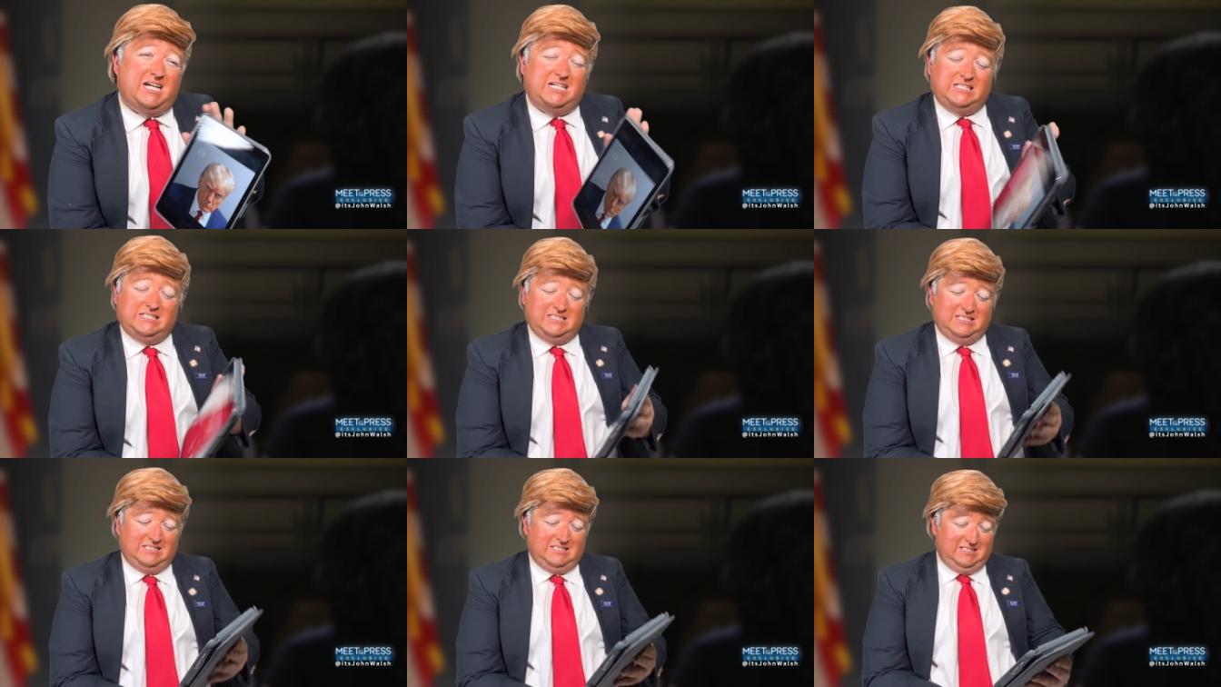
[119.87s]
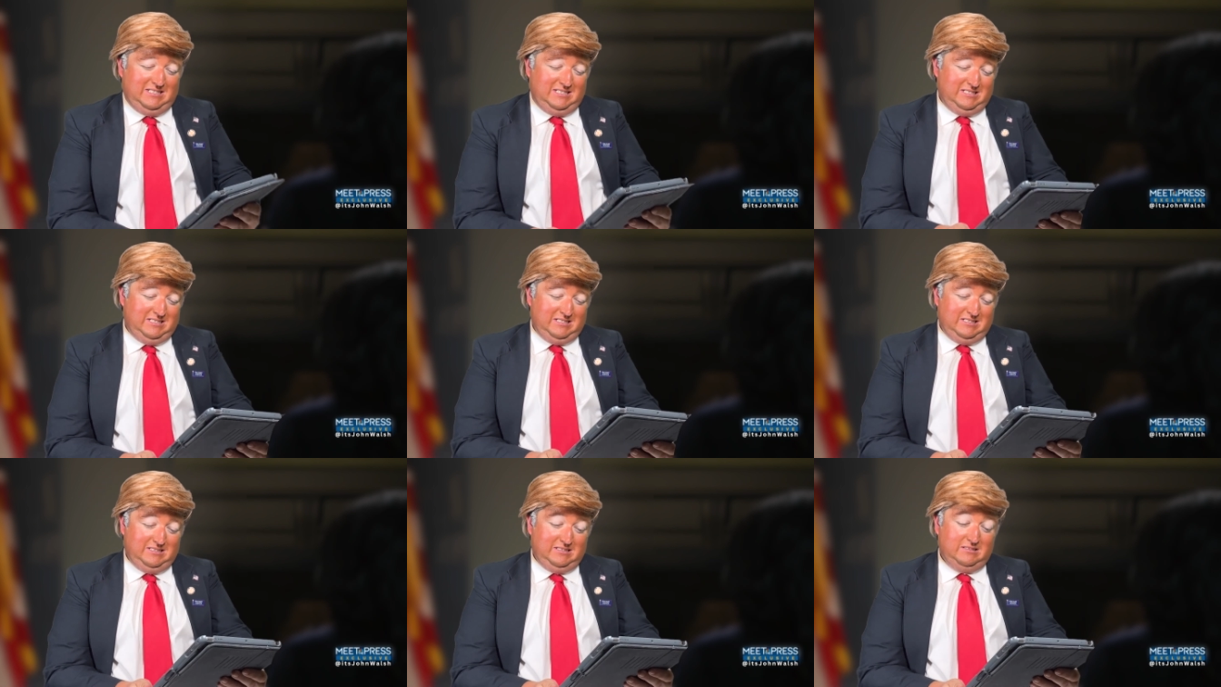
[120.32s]
move on to
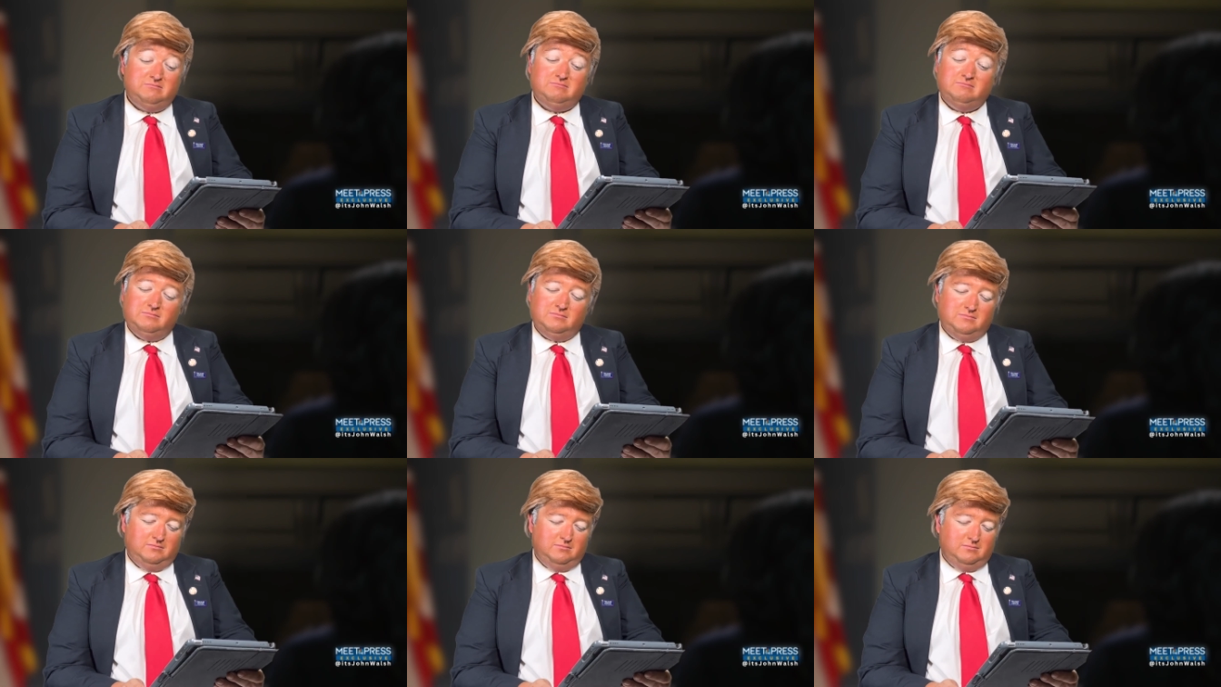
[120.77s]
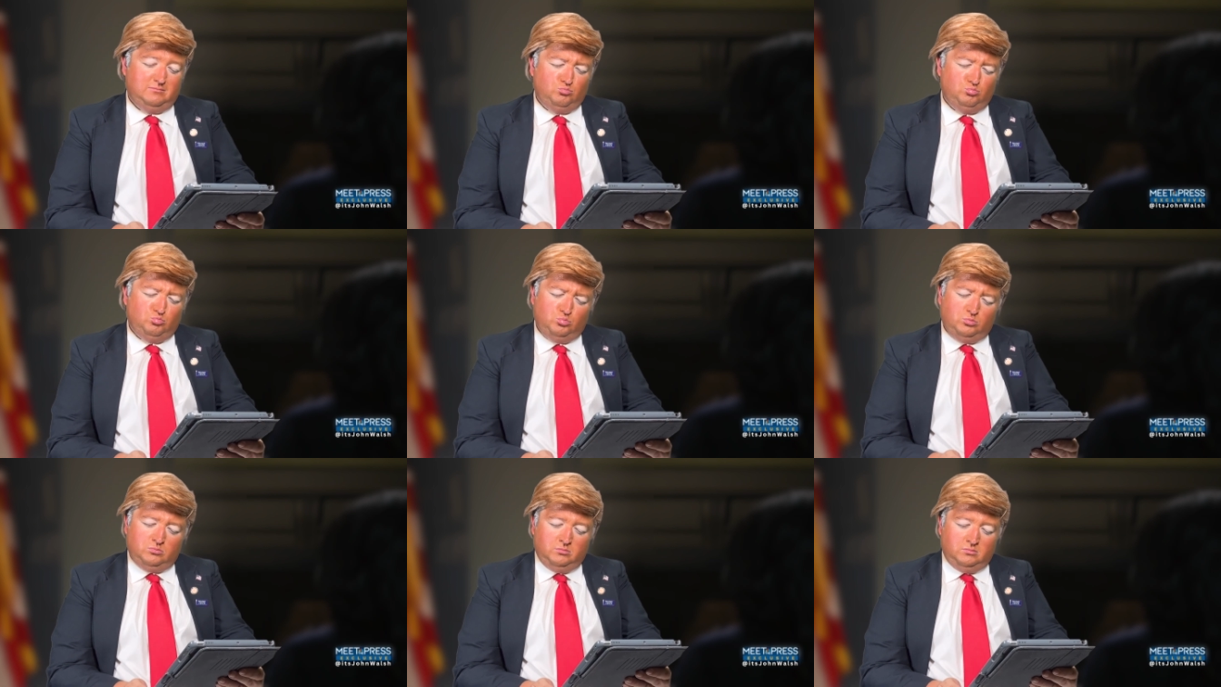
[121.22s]
January 6th. The
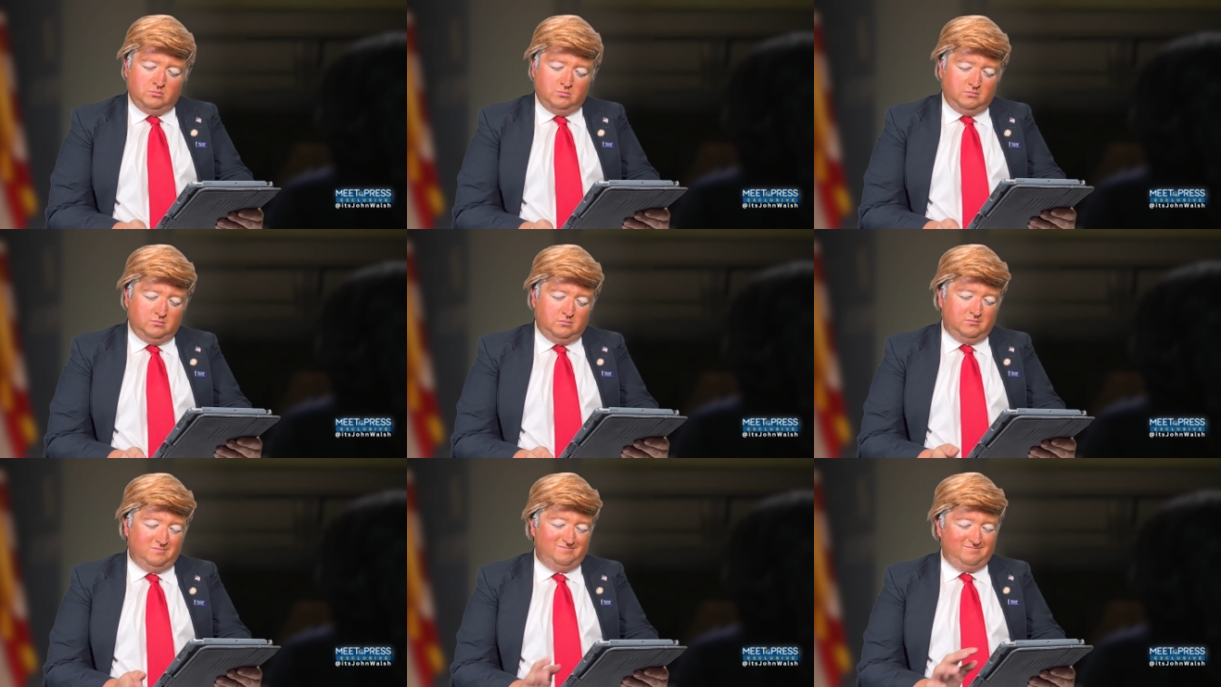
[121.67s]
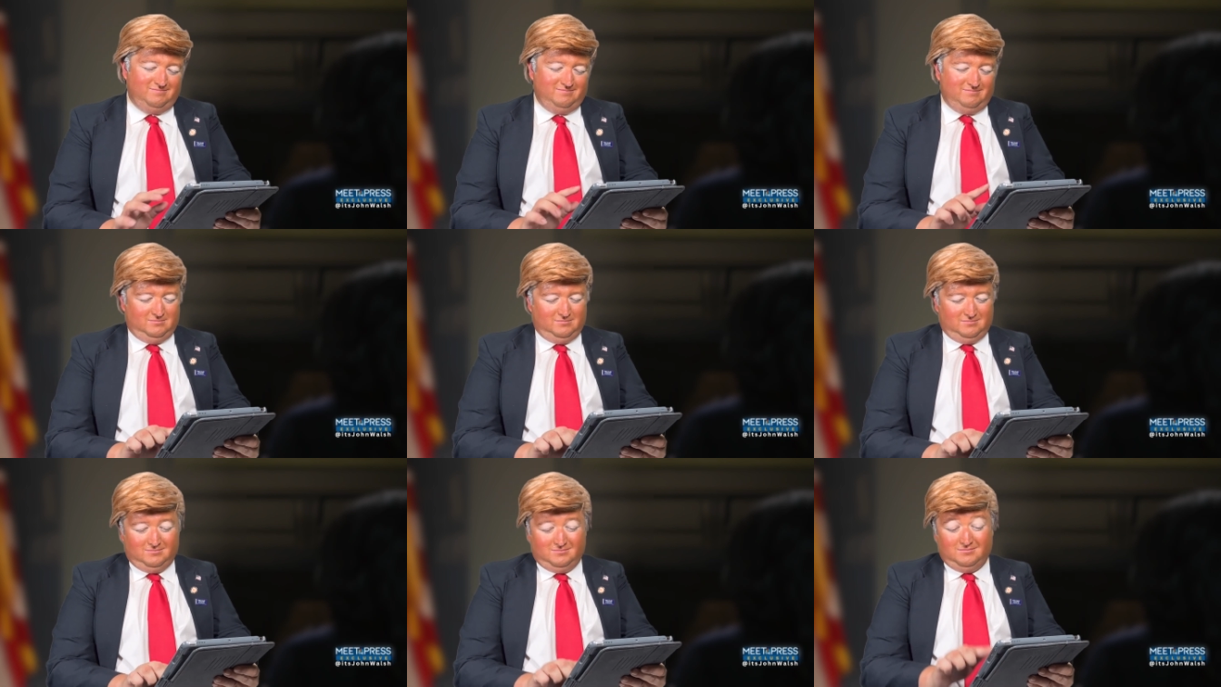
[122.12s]
most senior lawyers
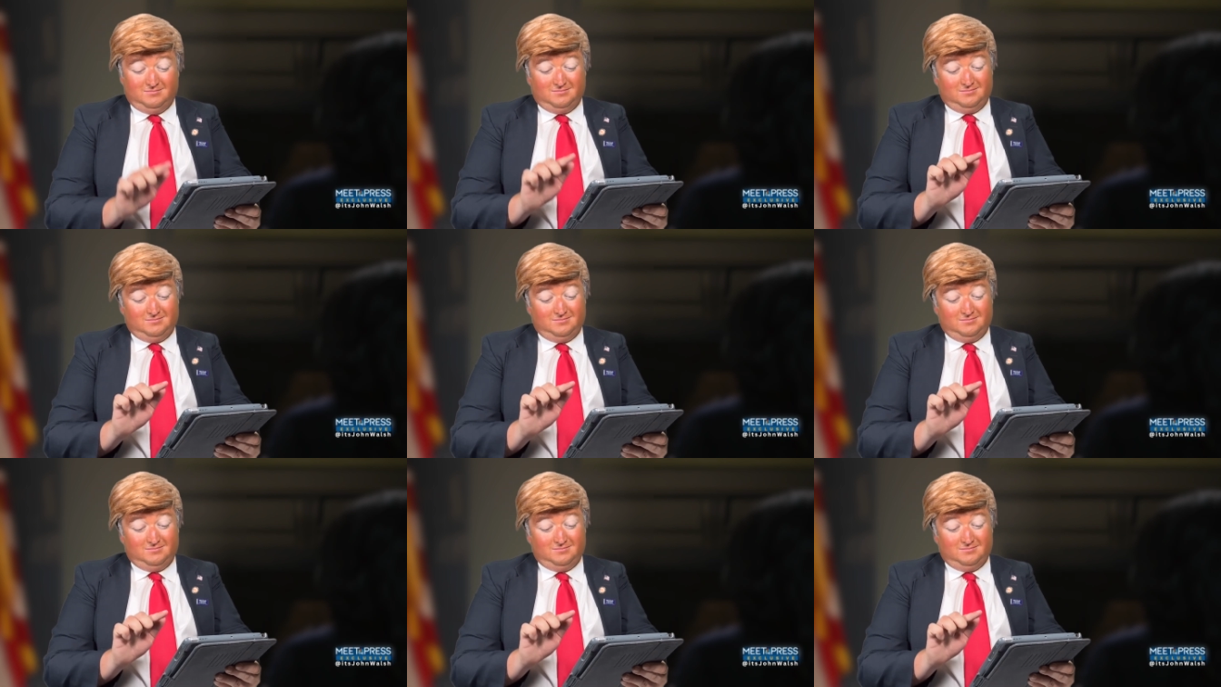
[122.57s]
in your